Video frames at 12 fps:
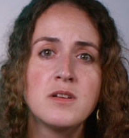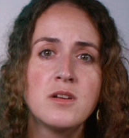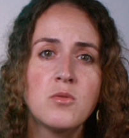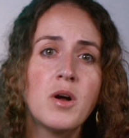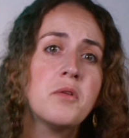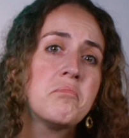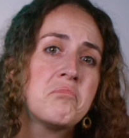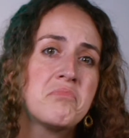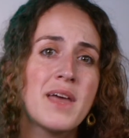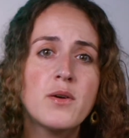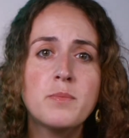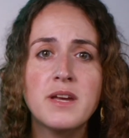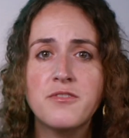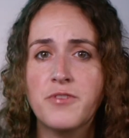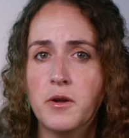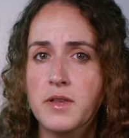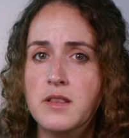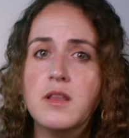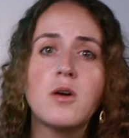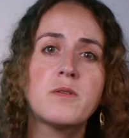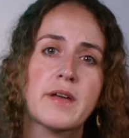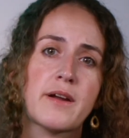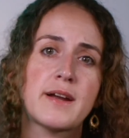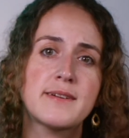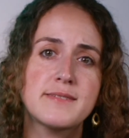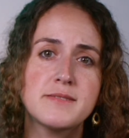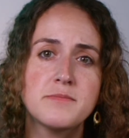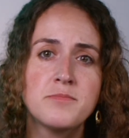Well, that would be a fairly low larynx.